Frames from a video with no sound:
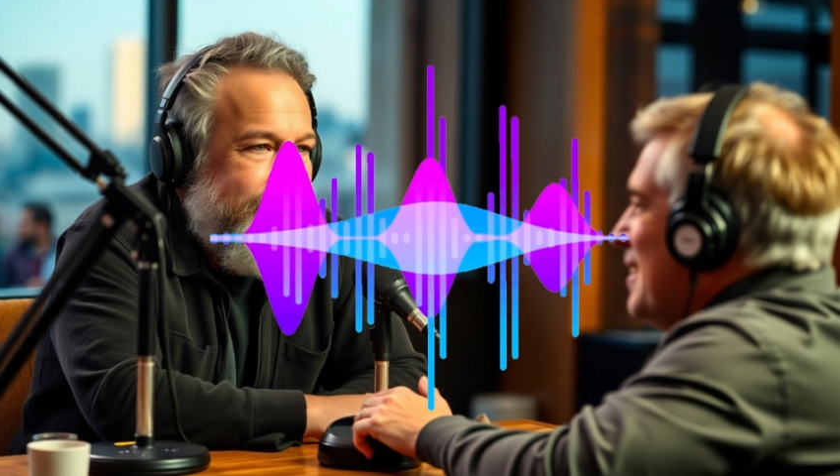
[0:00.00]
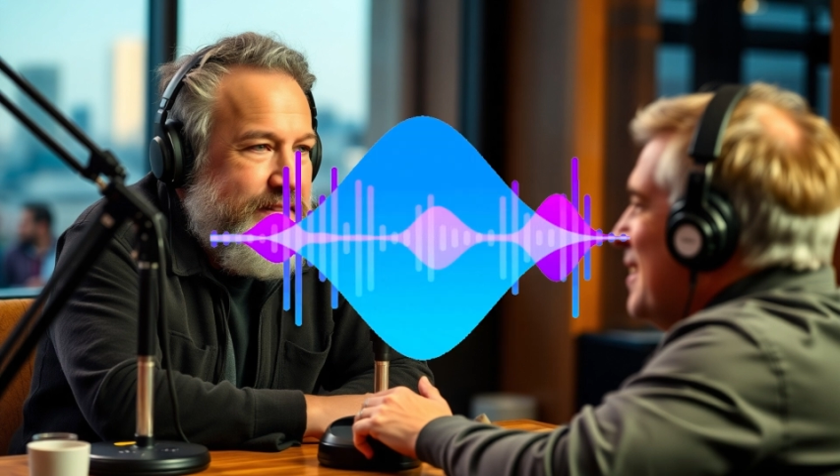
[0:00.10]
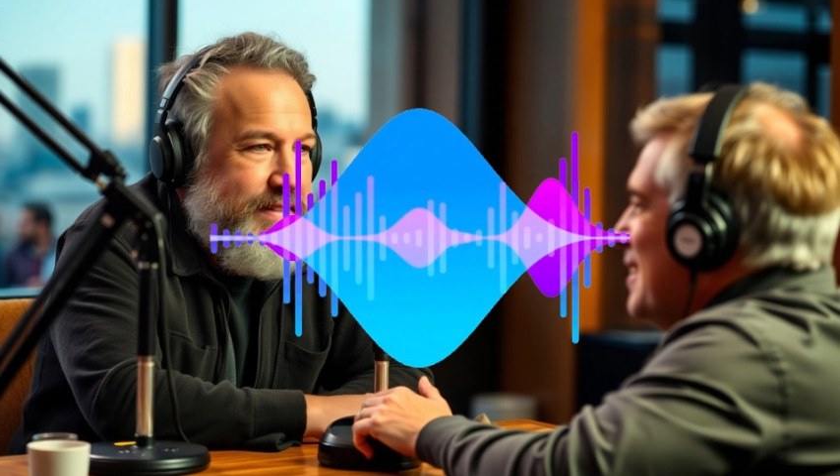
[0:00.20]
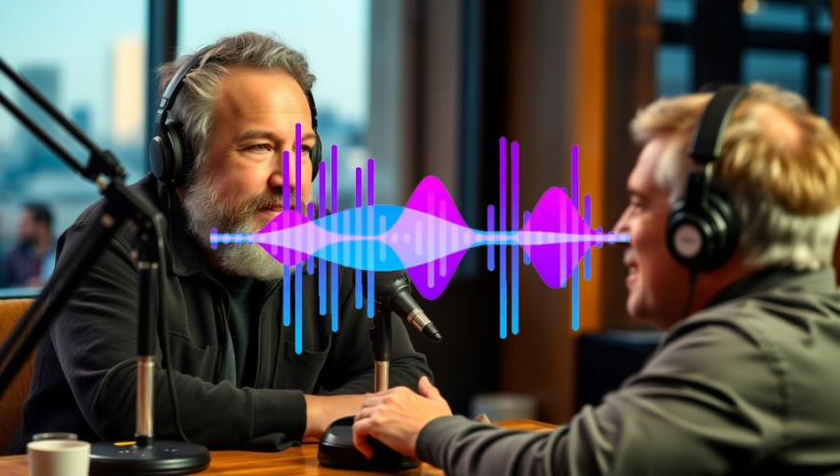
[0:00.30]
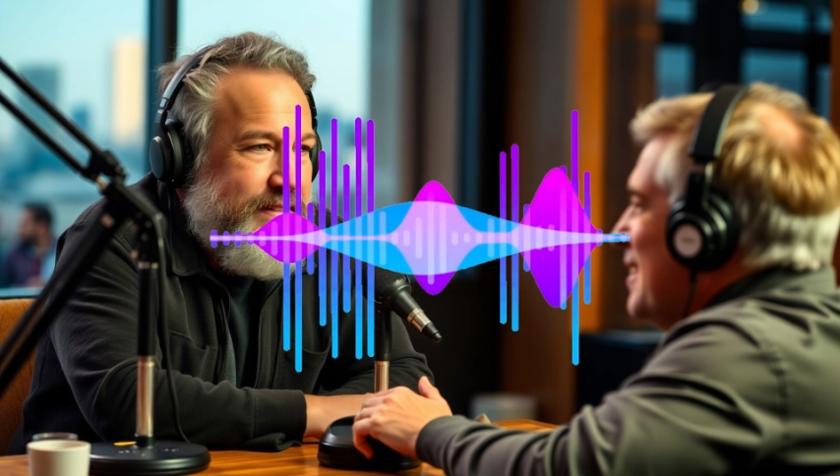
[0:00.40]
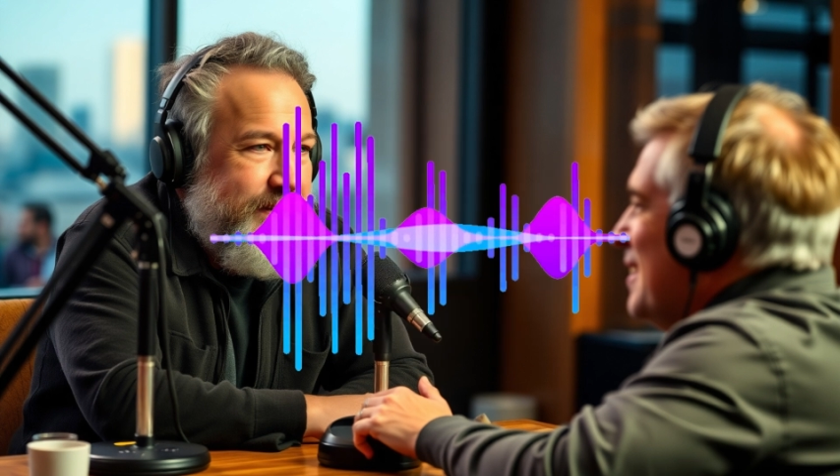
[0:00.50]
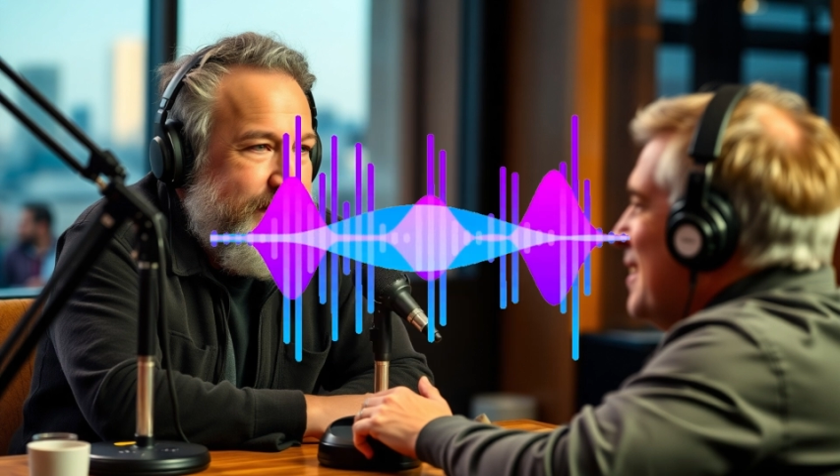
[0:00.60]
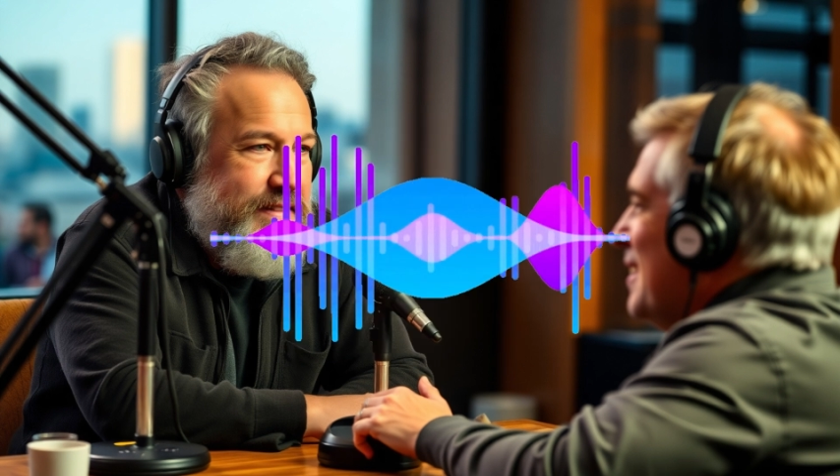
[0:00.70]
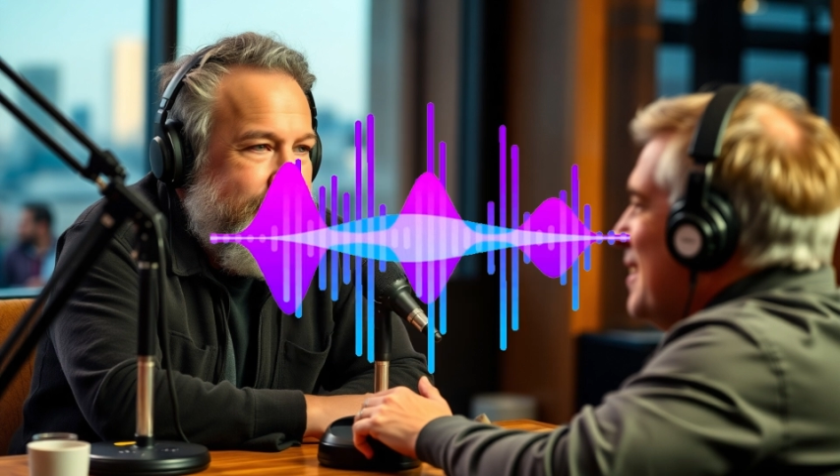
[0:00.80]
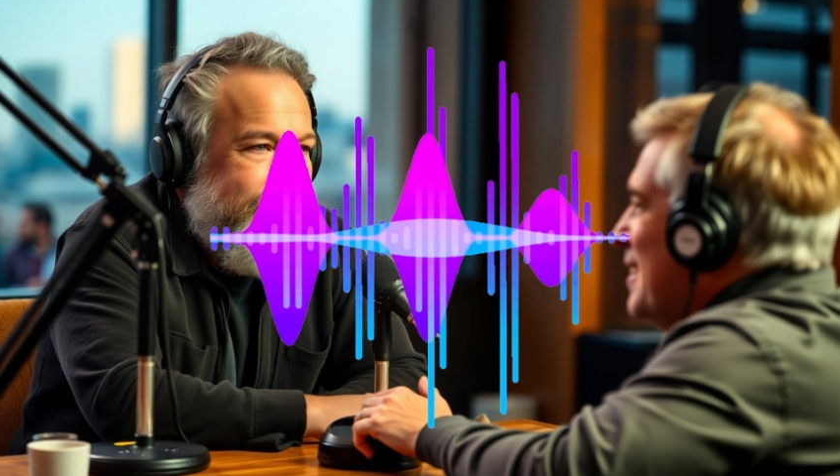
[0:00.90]
AI stuff
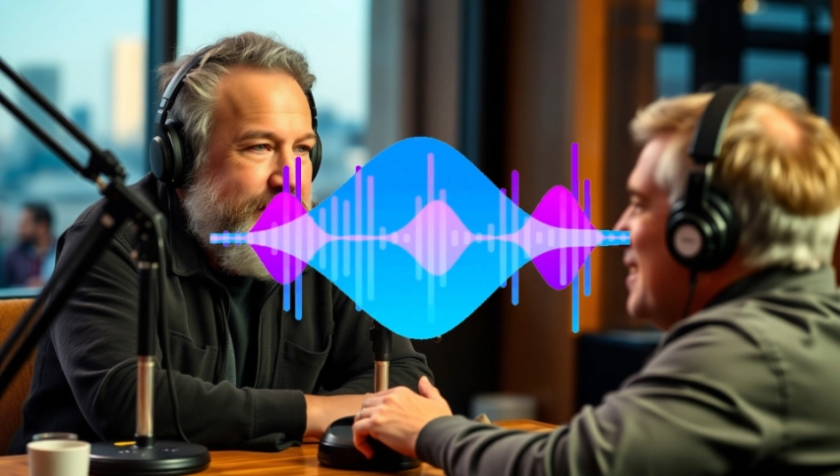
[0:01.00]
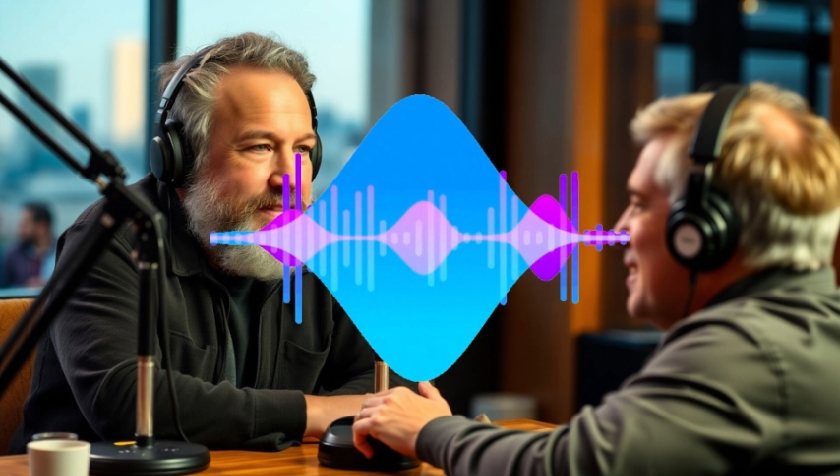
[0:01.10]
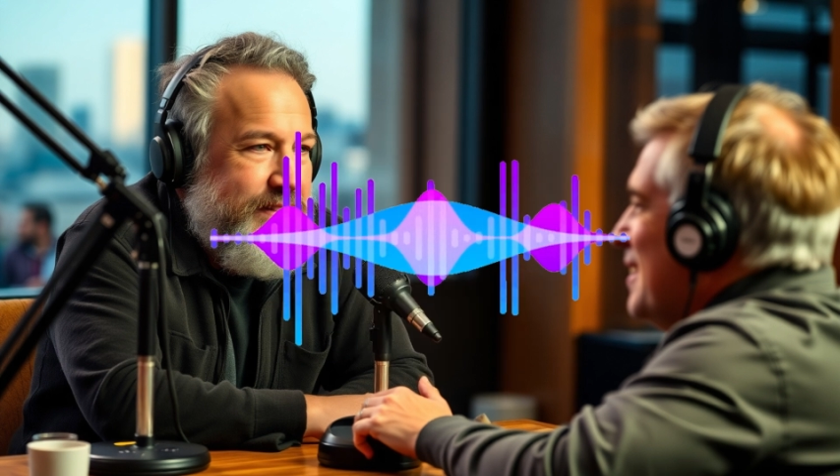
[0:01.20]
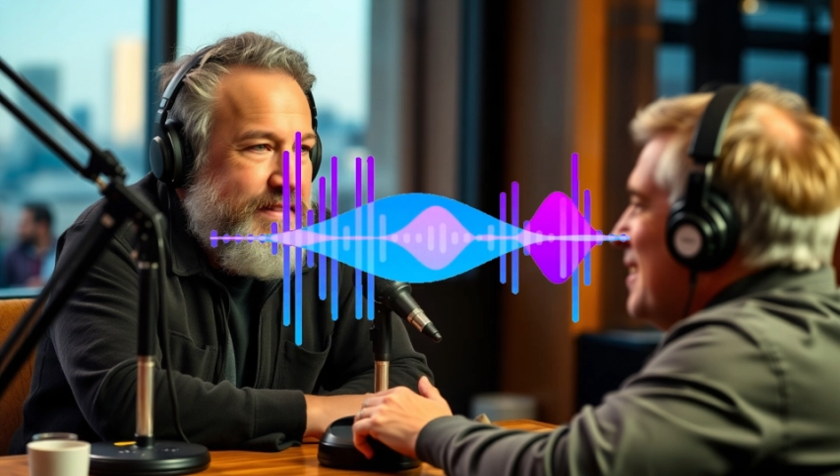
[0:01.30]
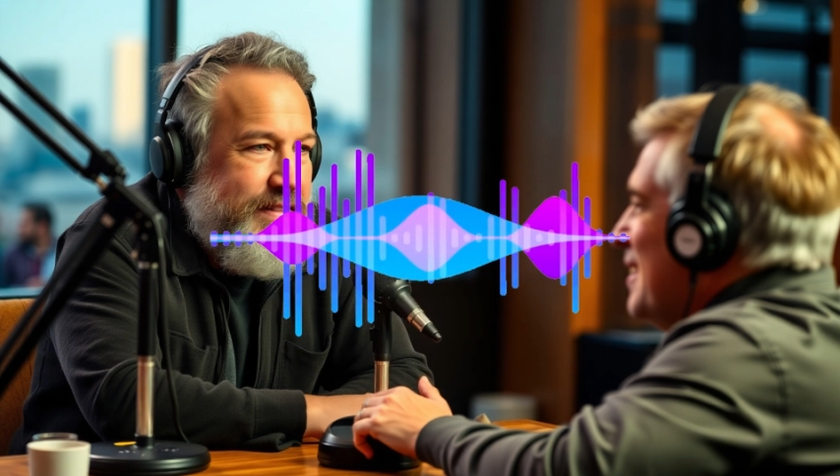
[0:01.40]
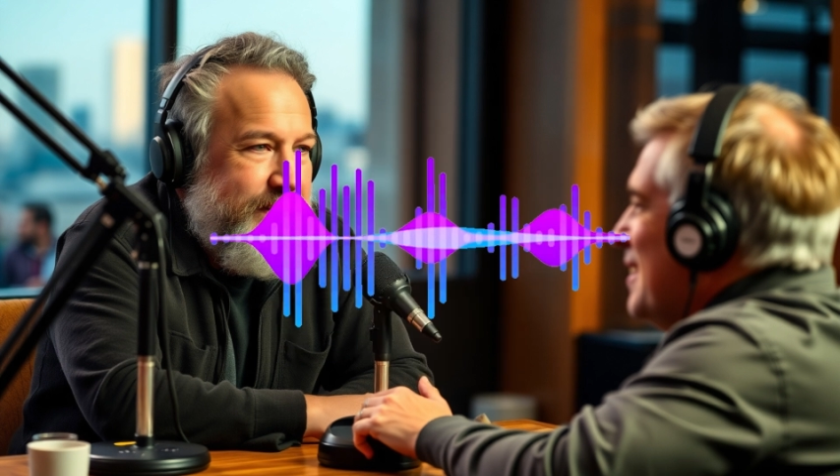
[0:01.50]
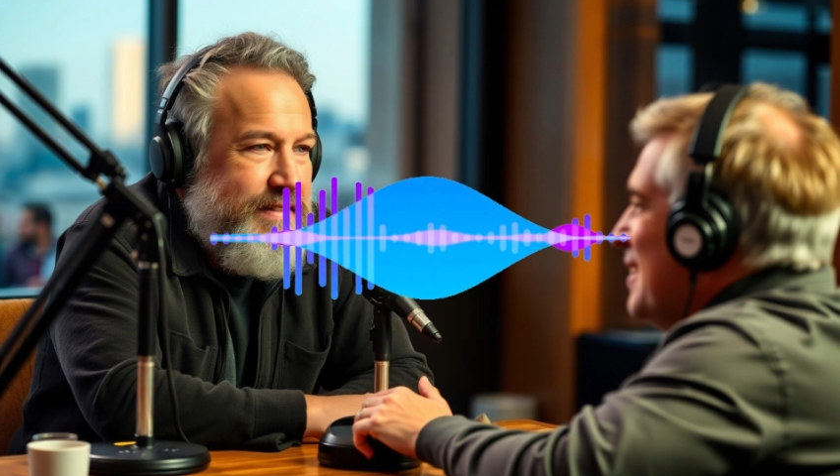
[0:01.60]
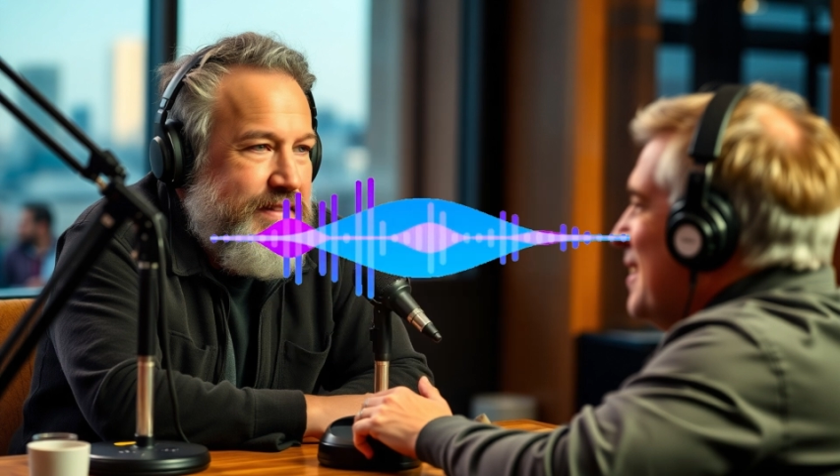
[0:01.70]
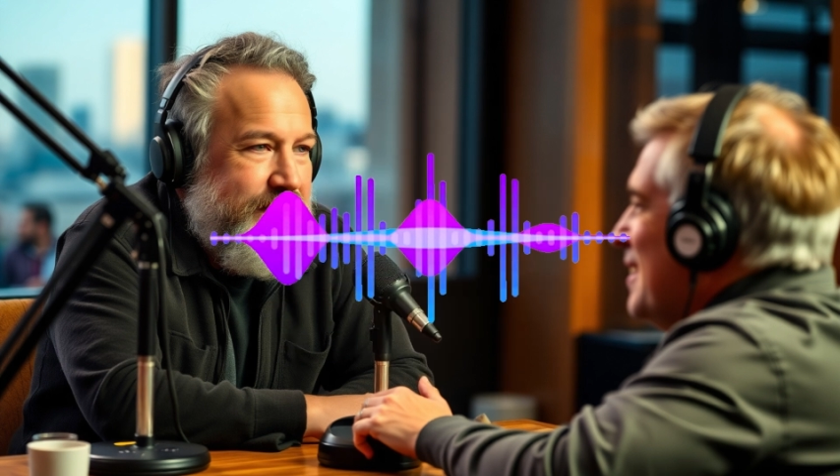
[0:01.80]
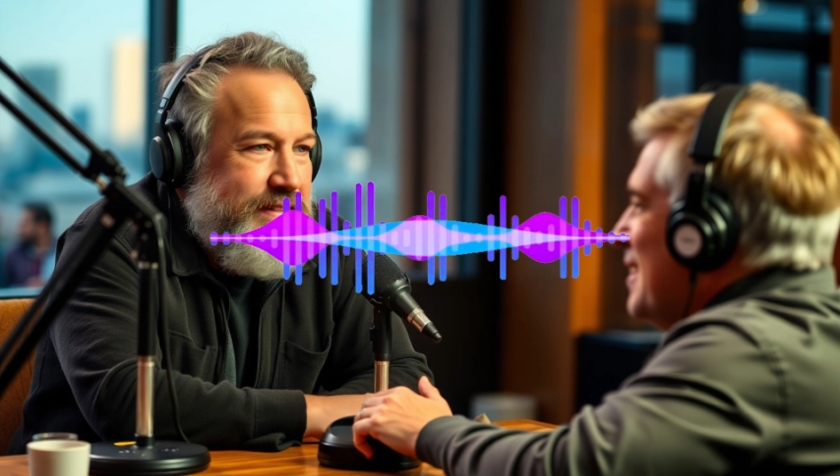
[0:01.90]
is a whole other layer to this